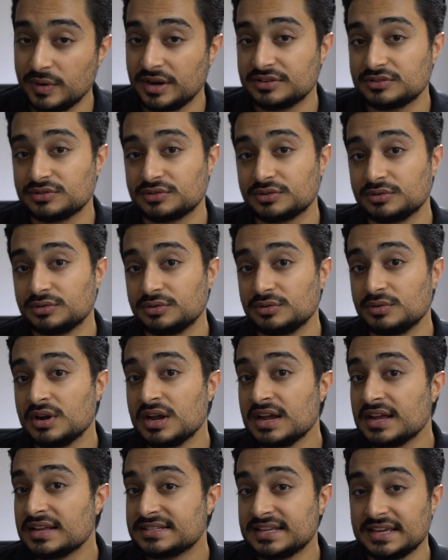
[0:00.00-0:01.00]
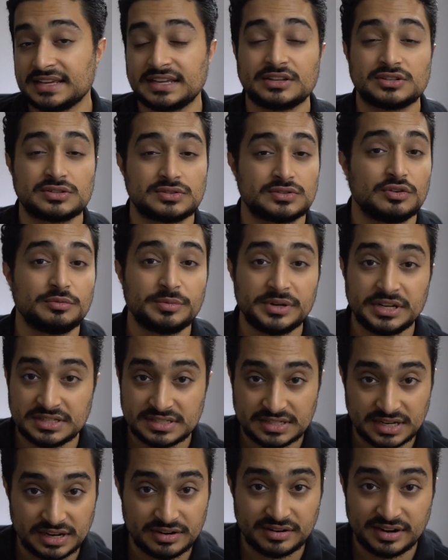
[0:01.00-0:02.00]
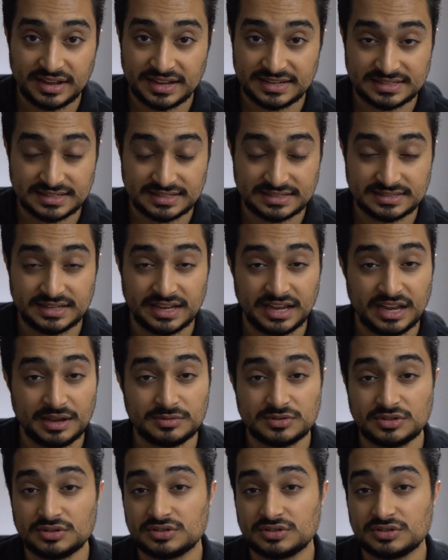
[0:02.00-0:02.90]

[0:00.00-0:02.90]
went through taking so many standardized exams,